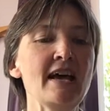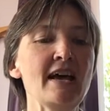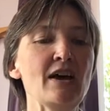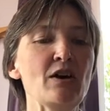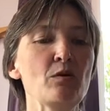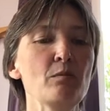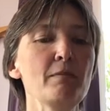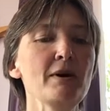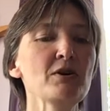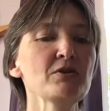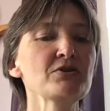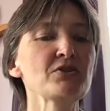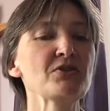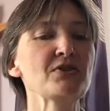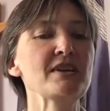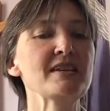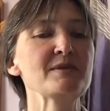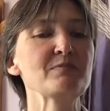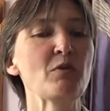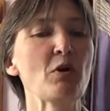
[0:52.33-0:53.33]
He'll build on
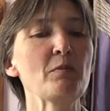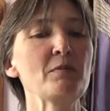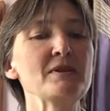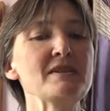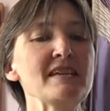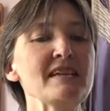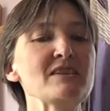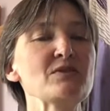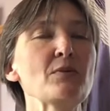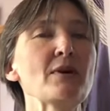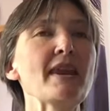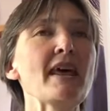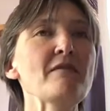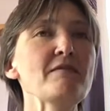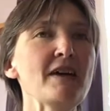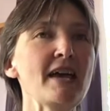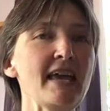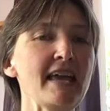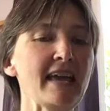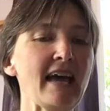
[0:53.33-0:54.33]
his properties
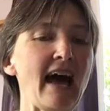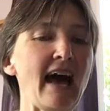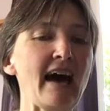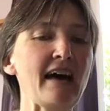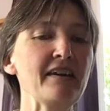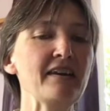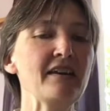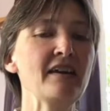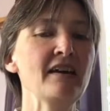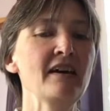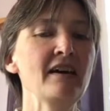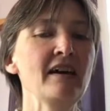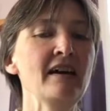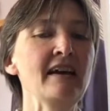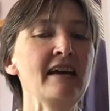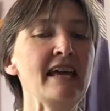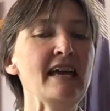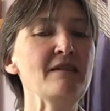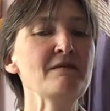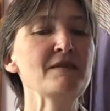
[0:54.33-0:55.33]
whenever he can,
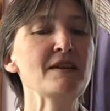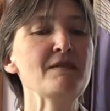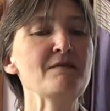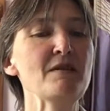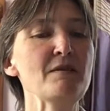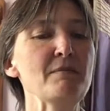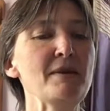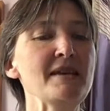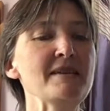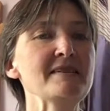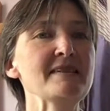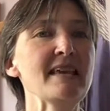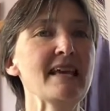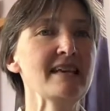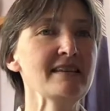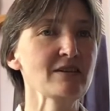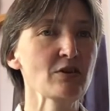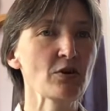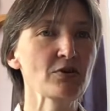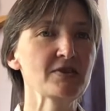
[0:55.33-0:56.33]
even if it means that
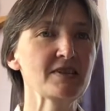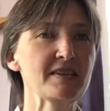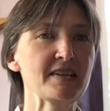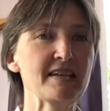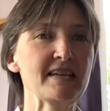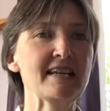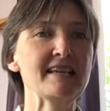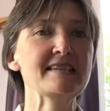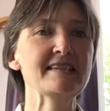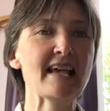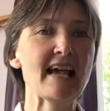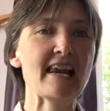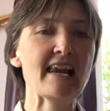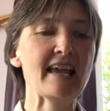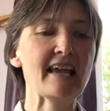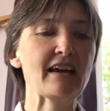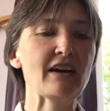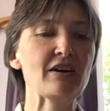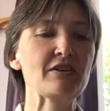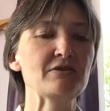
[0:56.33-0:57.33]
he's constantly
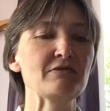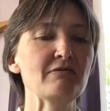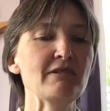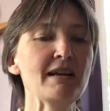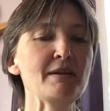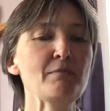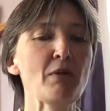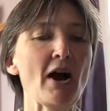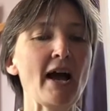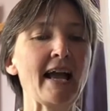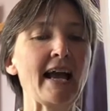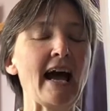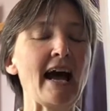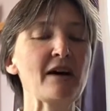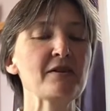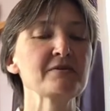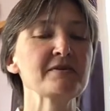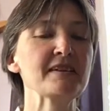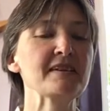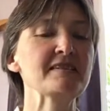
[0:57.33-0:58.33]
selling and rebuying
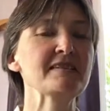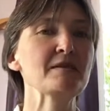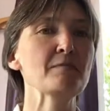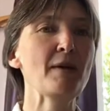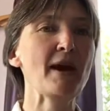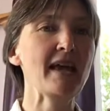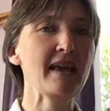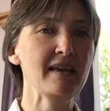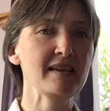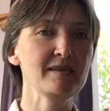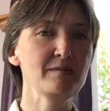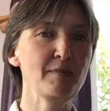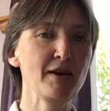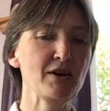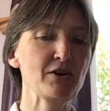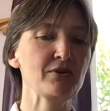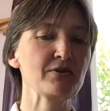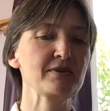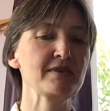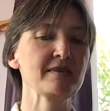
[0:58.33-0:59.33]
houses to pay his
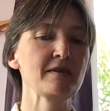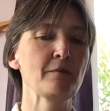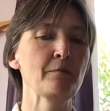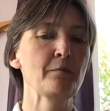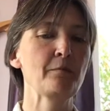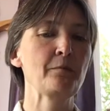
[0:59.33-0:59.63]
bills.